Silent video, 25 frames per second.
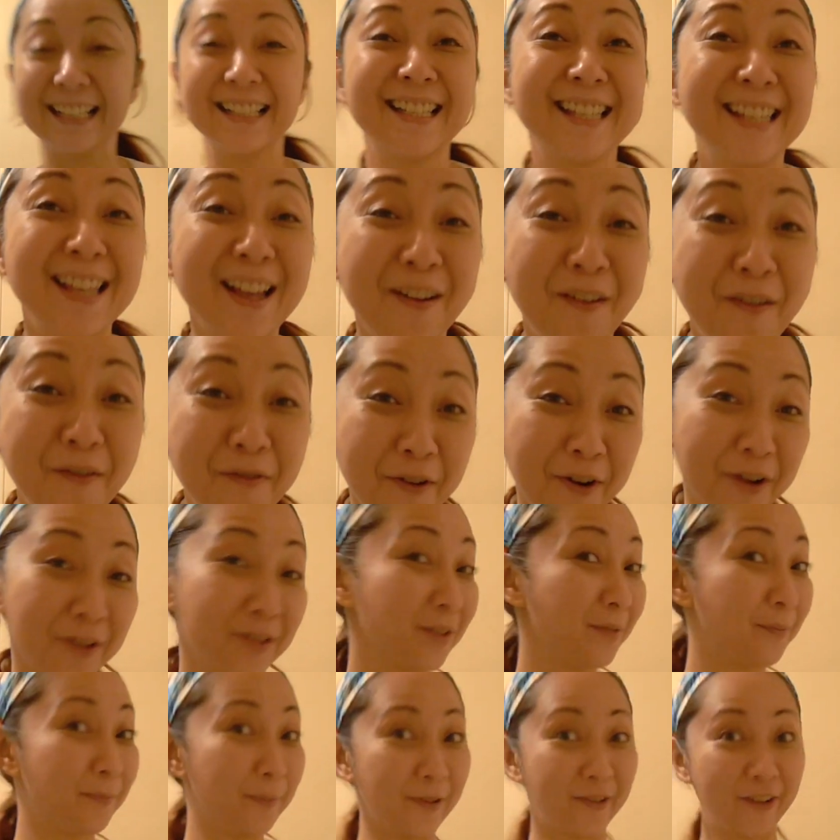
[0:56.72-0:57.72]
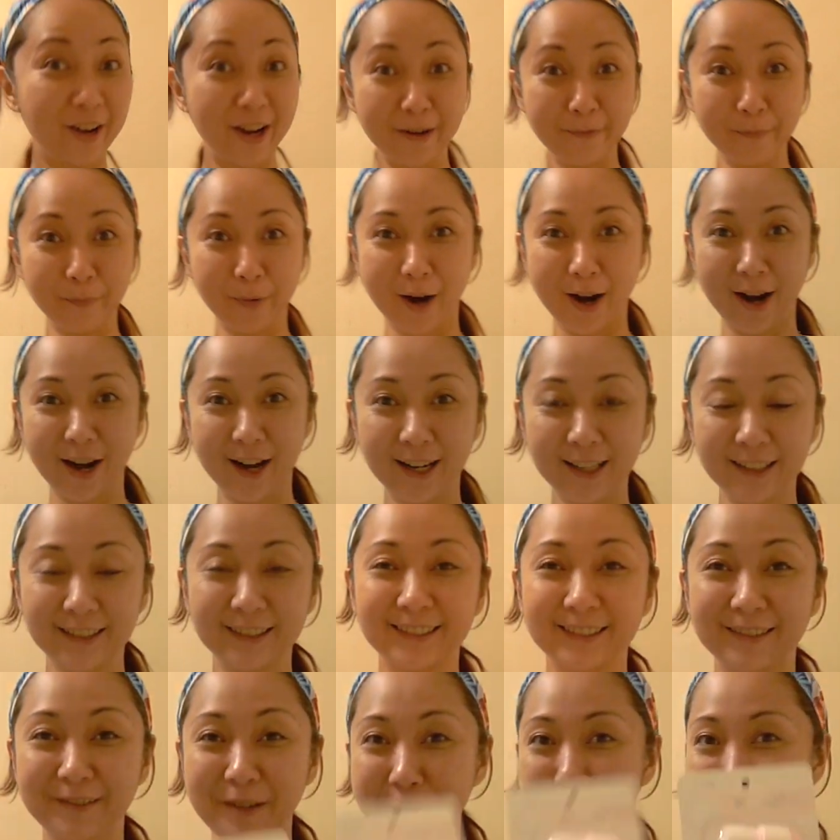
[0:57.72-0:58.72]
so for the fun part,
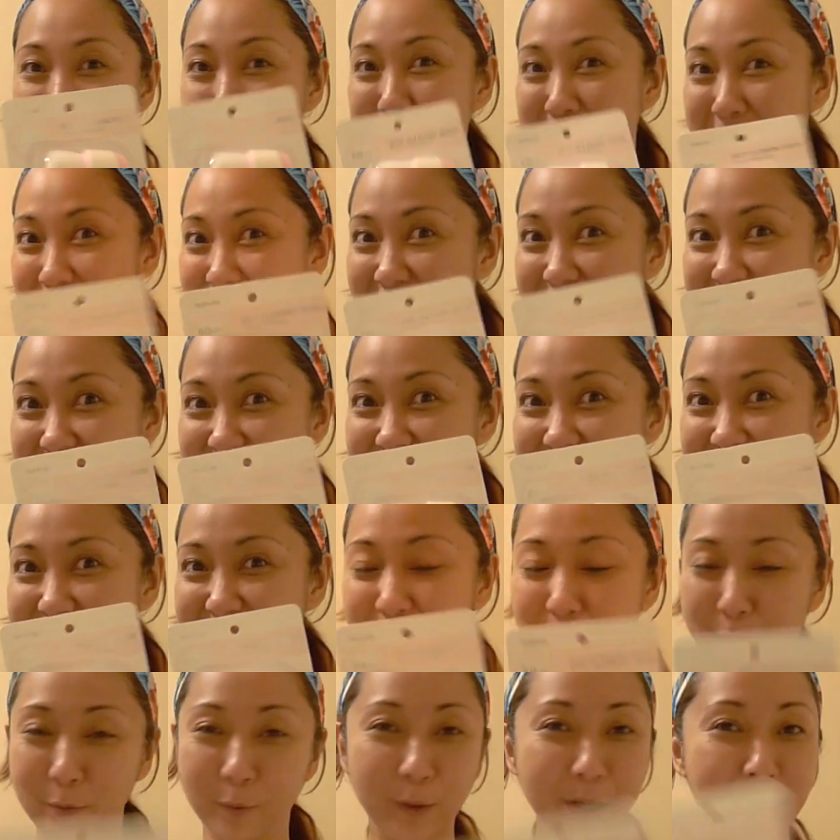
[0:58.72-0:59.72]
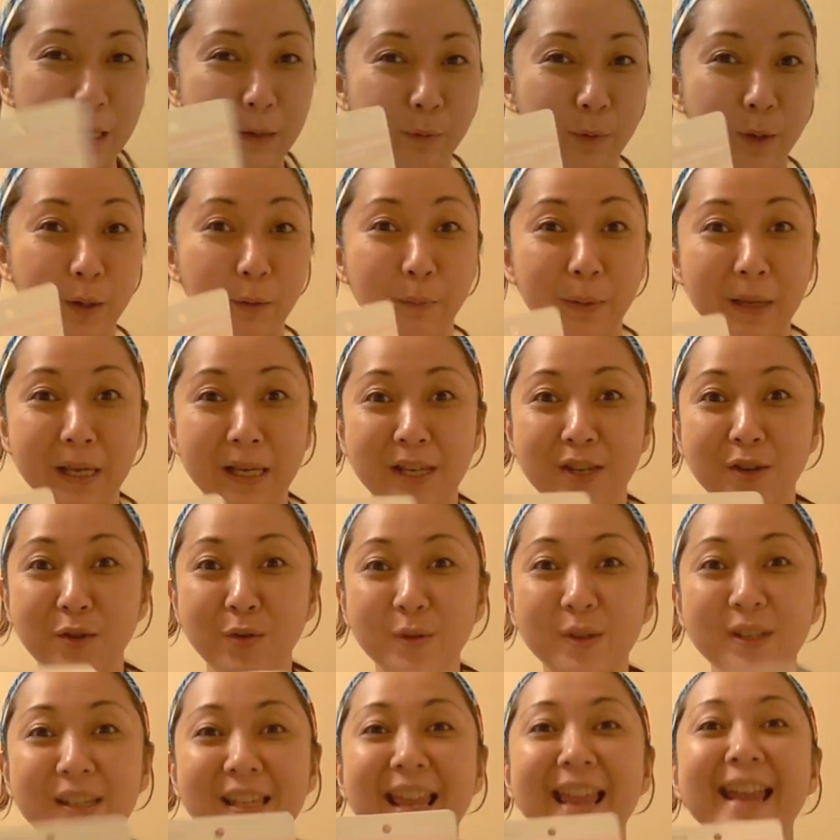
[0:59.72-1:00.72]
remember this? We will be
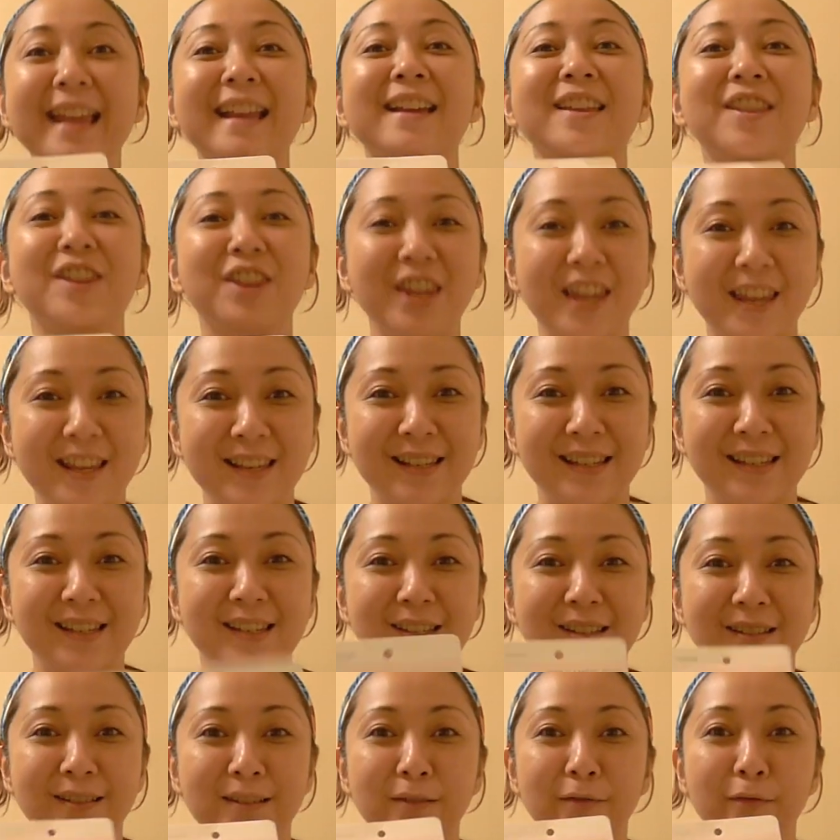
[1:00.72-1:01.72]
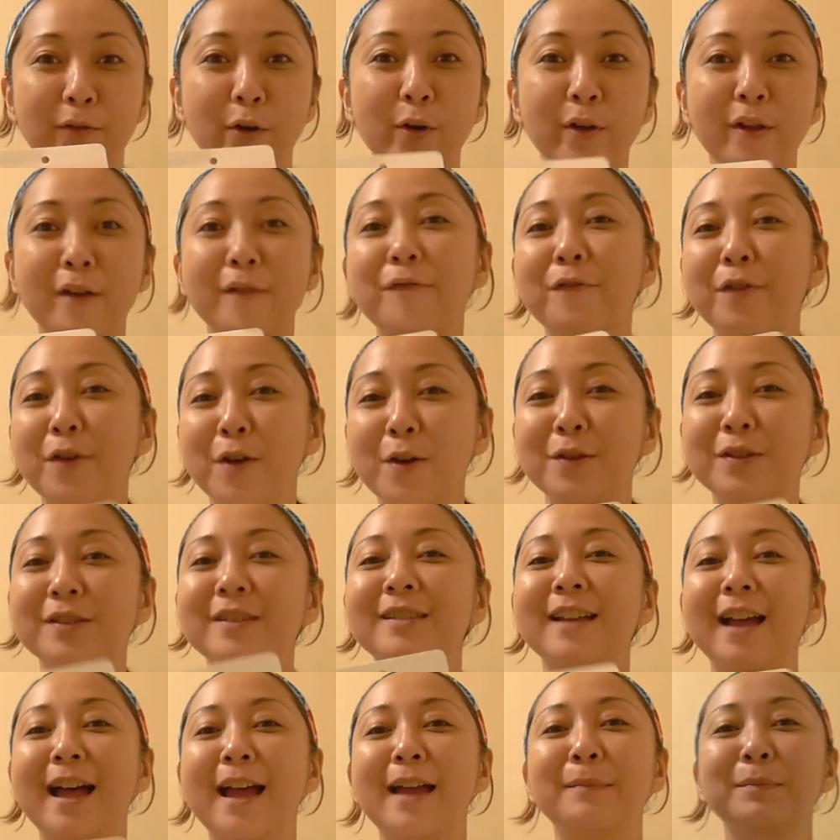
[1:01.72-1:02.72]
using this for the first
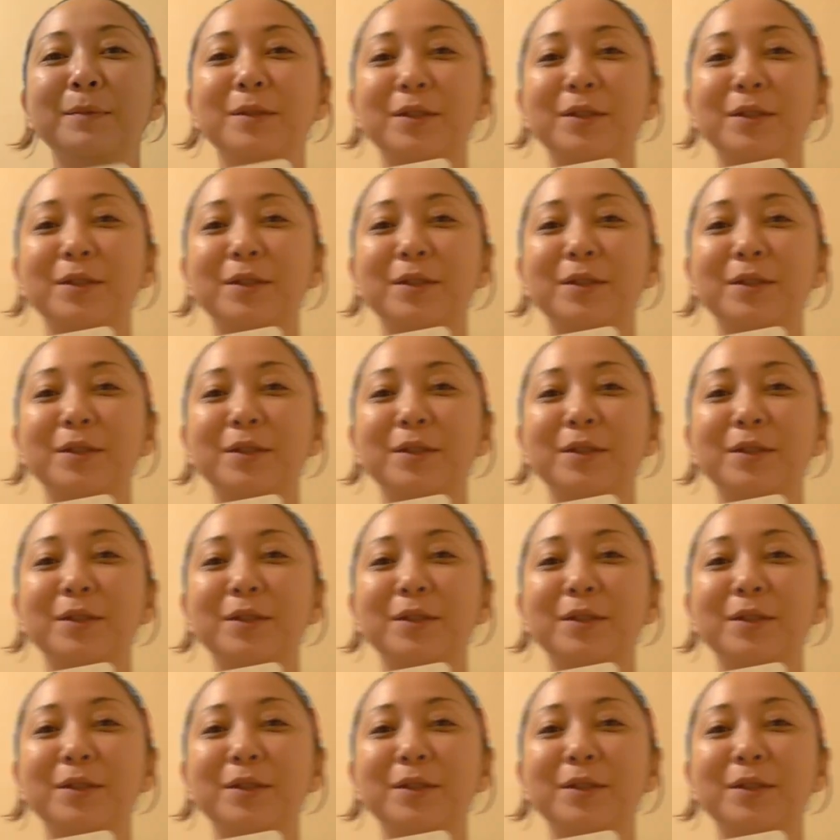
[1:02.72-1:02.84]
time